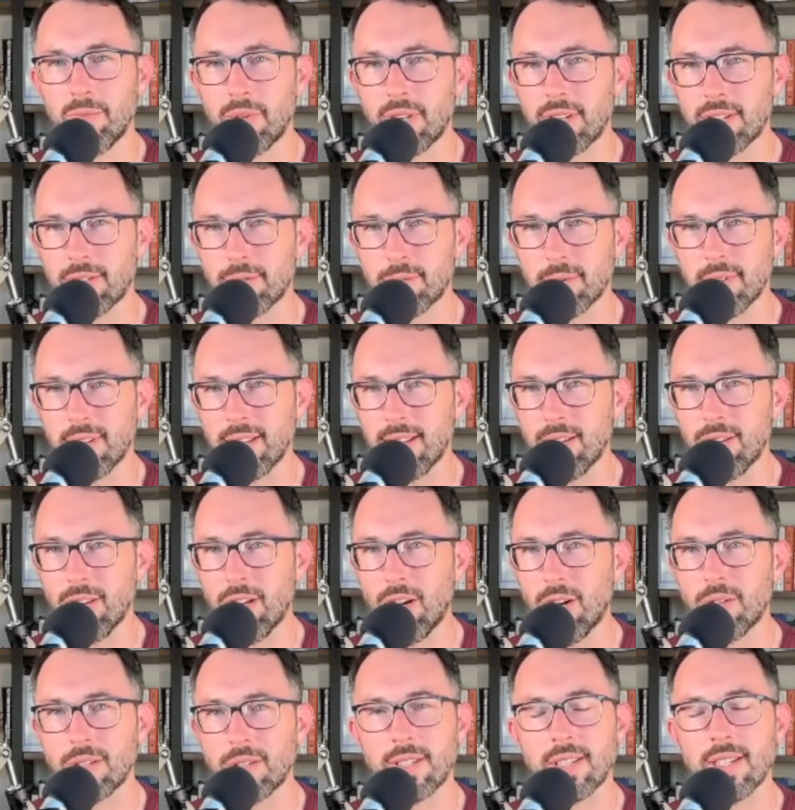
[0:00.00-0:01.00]
really
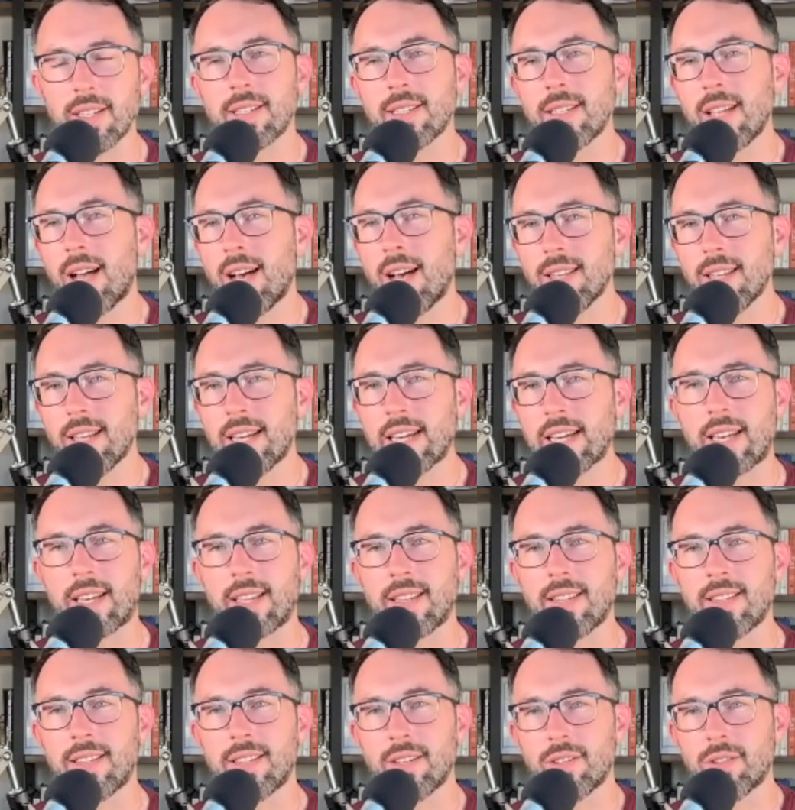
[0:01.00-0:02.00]
low. It's not like
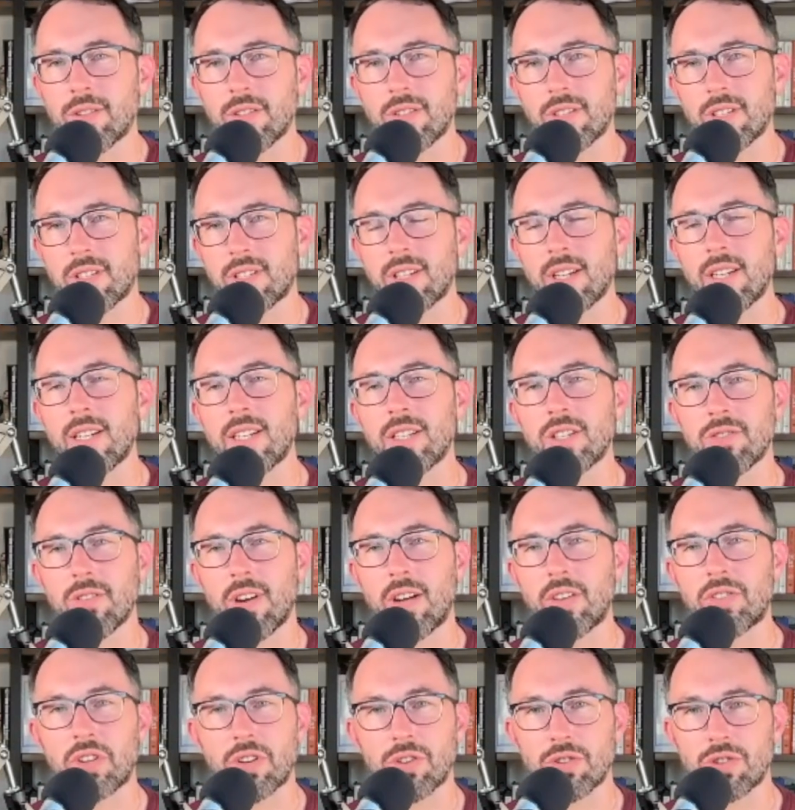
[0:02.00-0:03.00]
the studies are
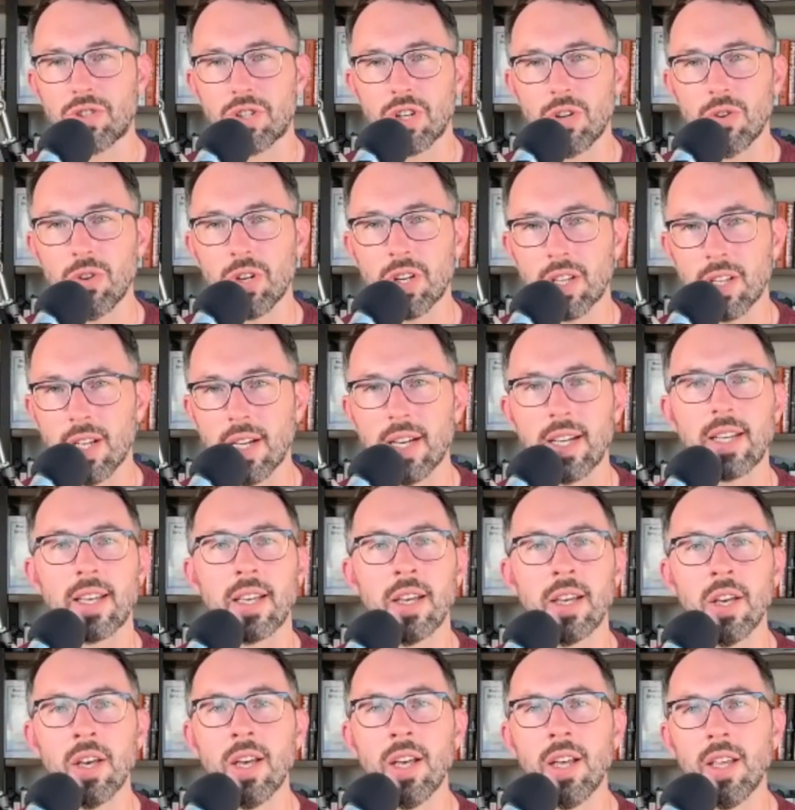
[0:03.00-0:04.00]
out there showing like
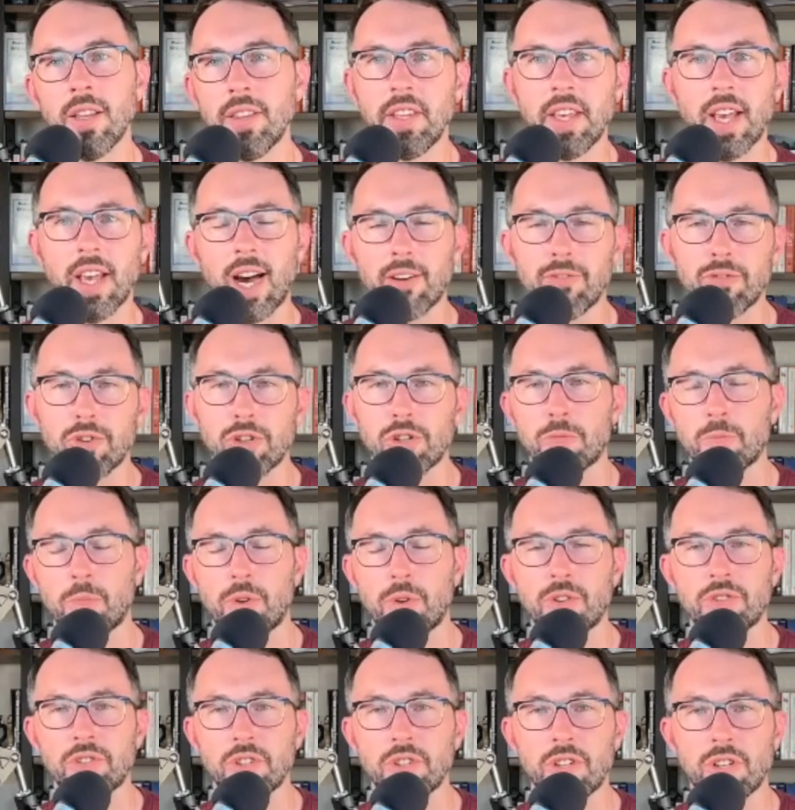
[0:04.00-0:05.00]
the average
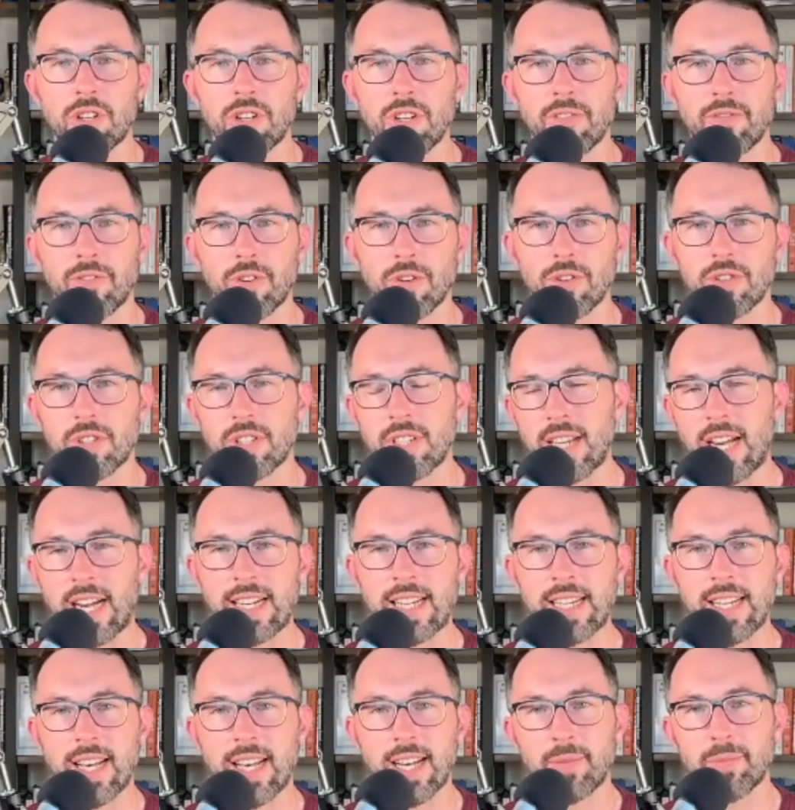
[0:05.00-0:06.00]
person converts
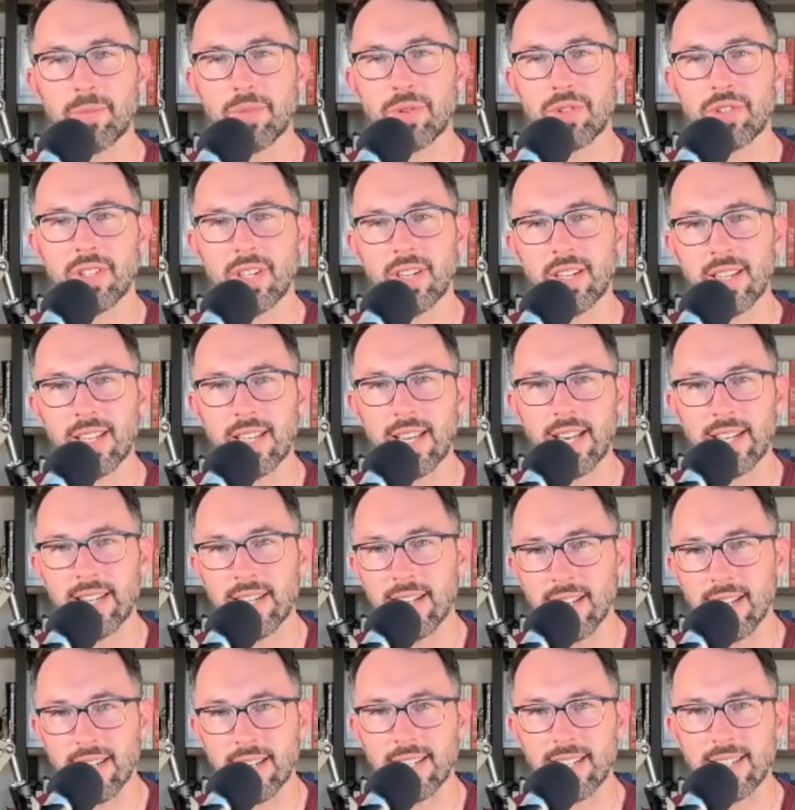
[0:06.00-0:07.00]
99% of the
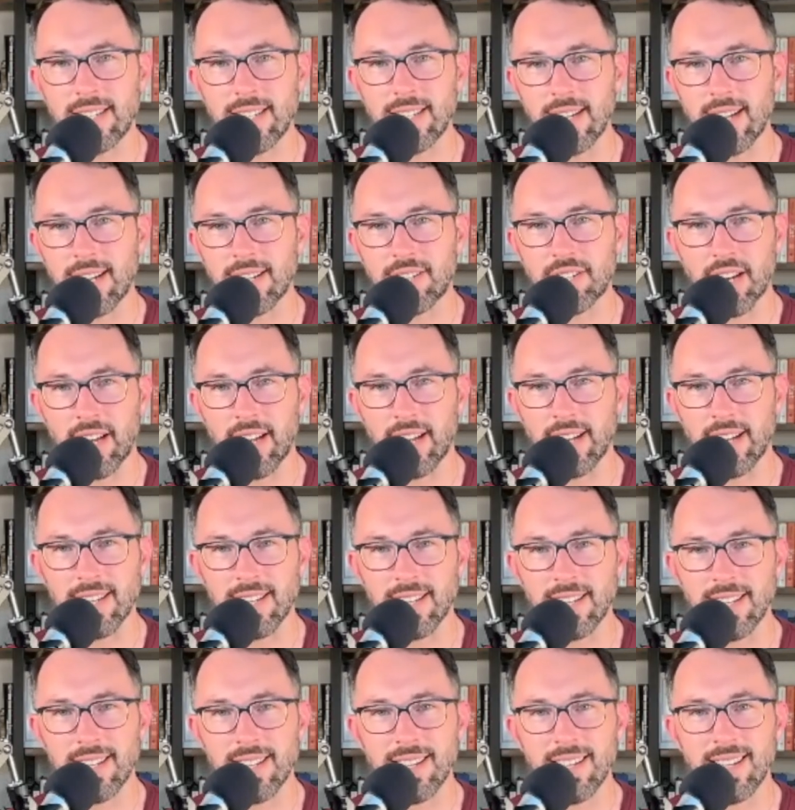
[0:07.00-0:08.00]
ALA to DHA.
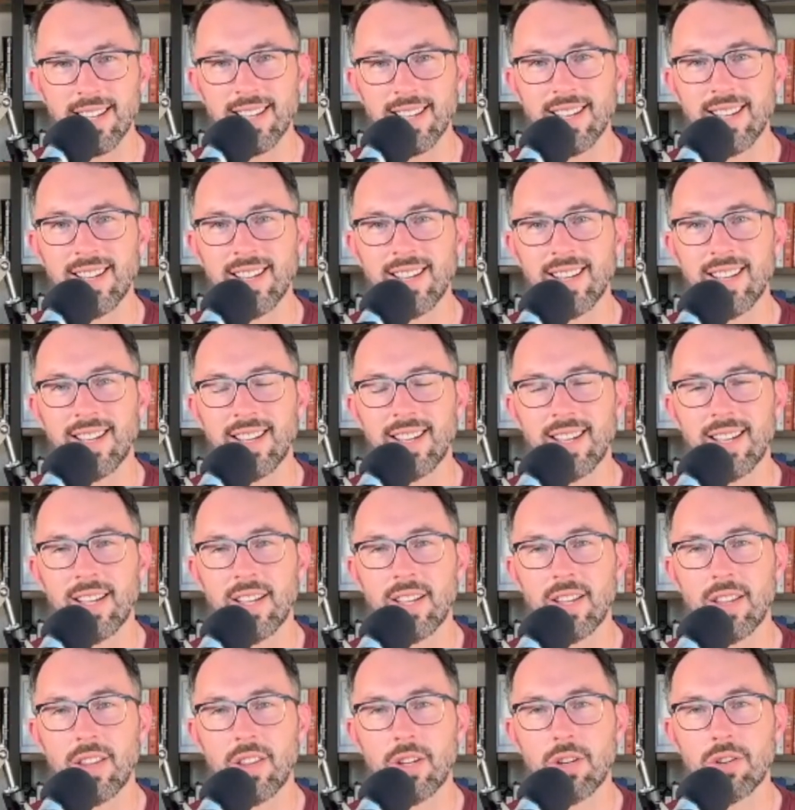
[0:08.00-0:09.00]

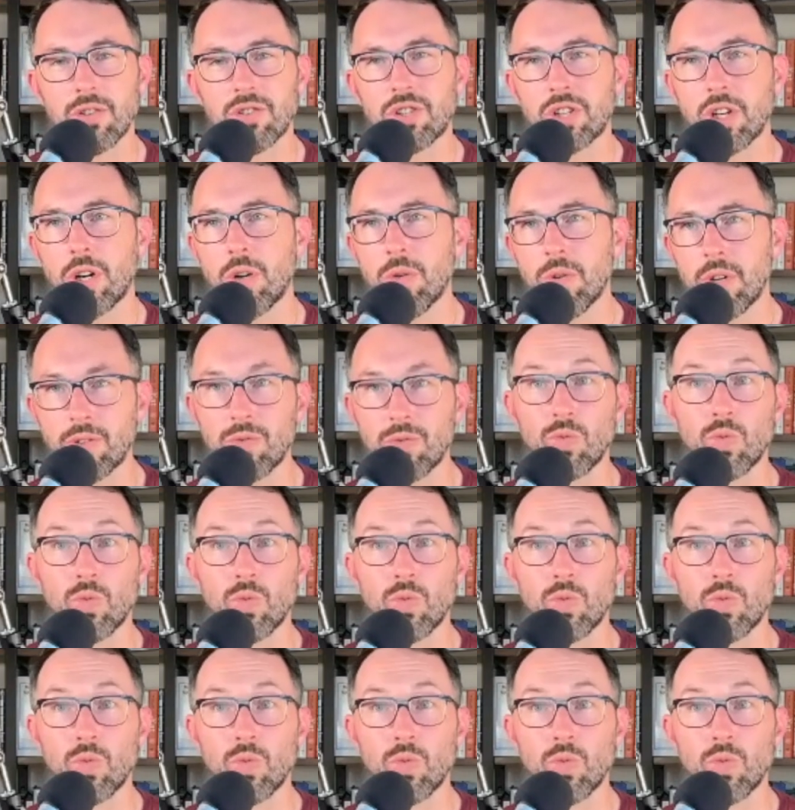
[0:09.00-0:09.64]
They're showing